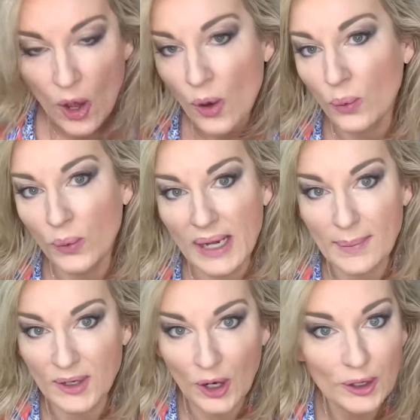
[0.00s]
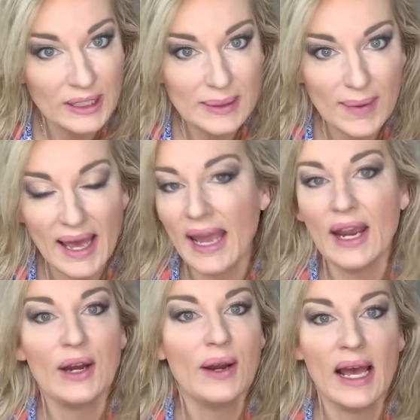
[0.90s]
When I'm curling my
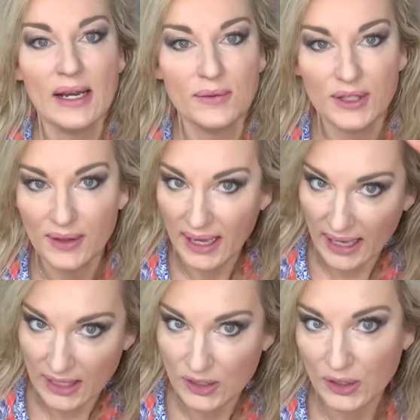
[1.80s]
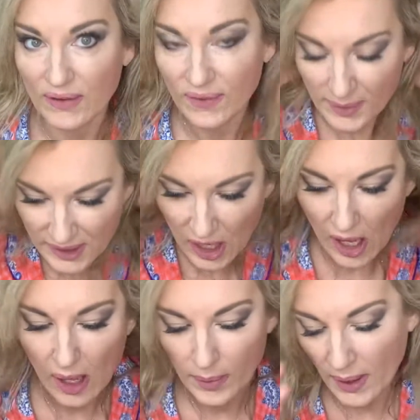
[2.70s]
hair, I don't do that. I start from the
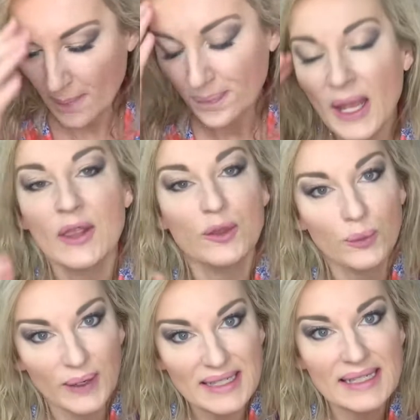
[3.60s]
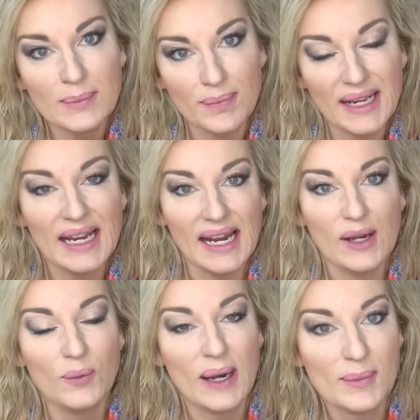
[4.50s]
top. The reason being,
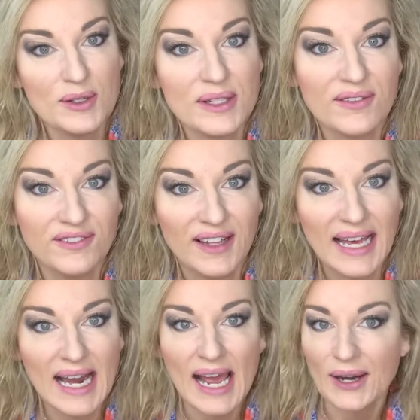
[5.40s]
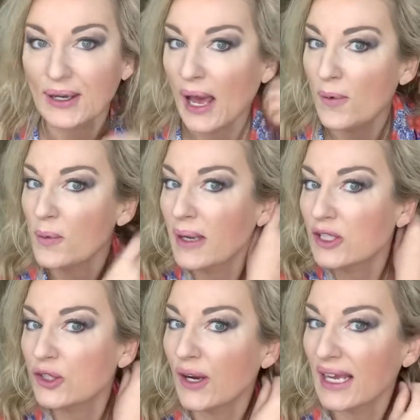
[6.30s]
when I'm using a flat iron, I want to make
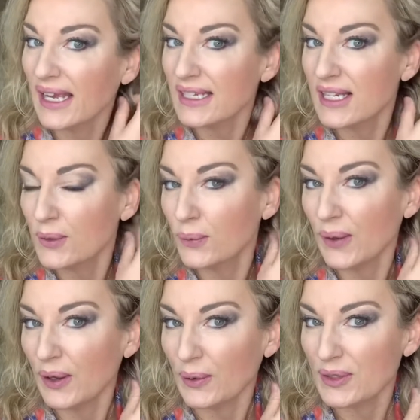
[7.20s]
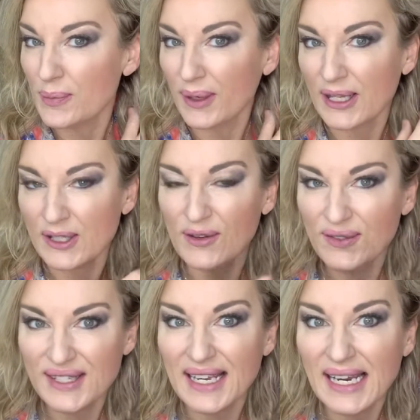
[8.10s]
sure I get to the root because you've
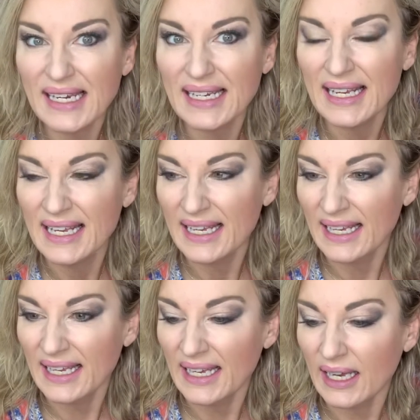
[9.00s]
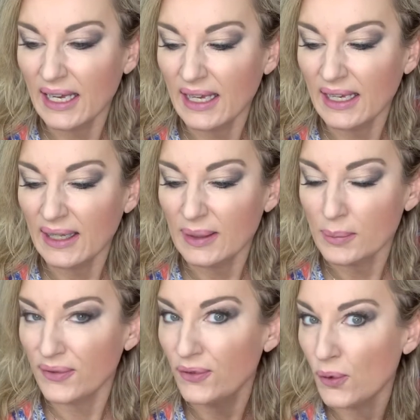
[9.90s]
seen
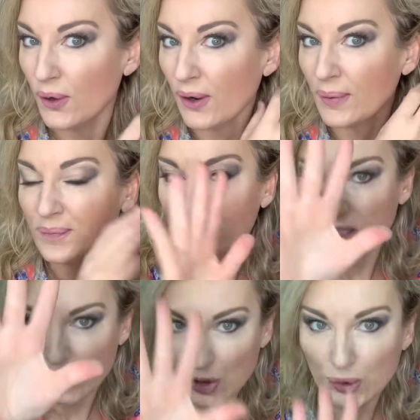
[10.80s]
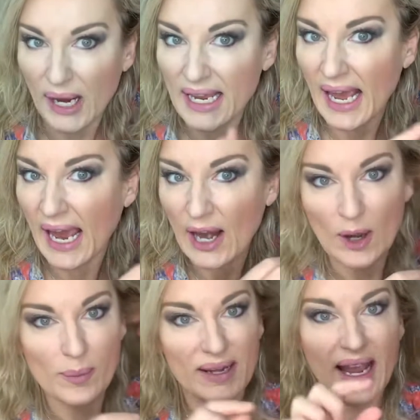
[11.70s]
before straight hair,
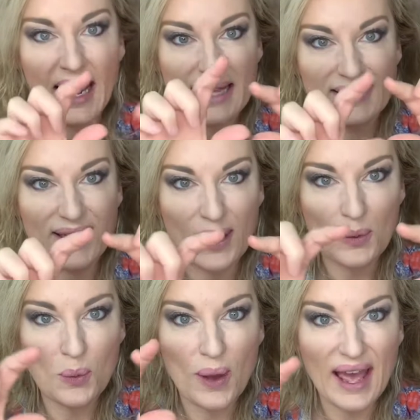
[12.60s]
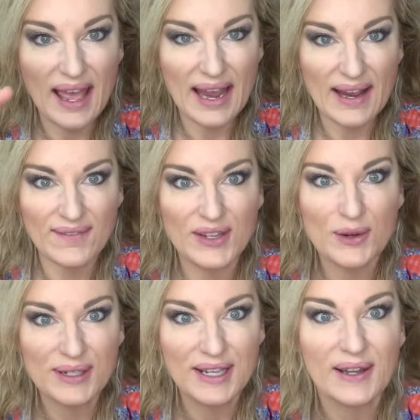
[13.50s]
but it has that wave and you
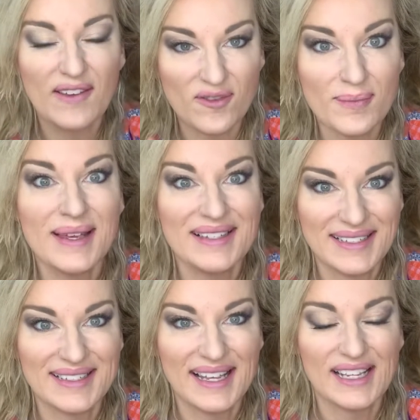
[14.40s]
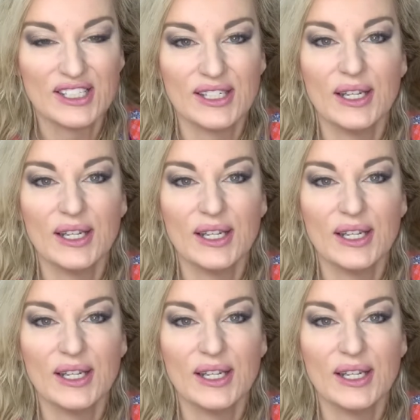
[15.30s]
can tell they've missed a section.